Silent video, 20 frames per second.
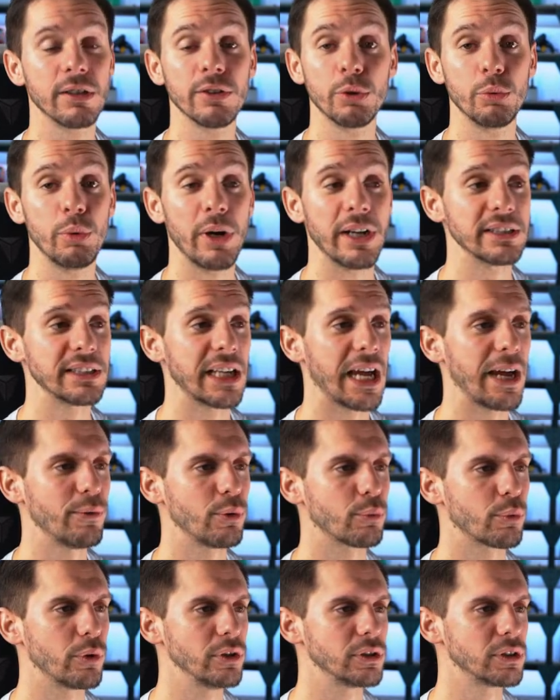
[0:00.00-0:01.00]
the rest
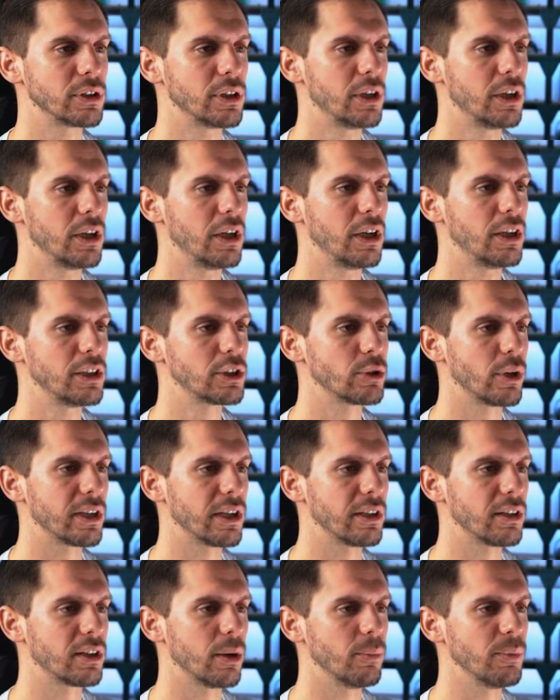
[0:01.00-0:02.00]
afterwards. So I
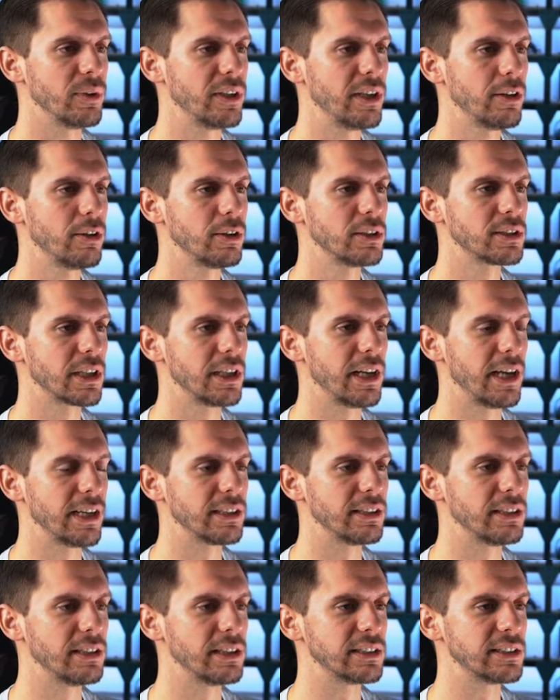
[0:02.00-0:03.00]
can come here, select this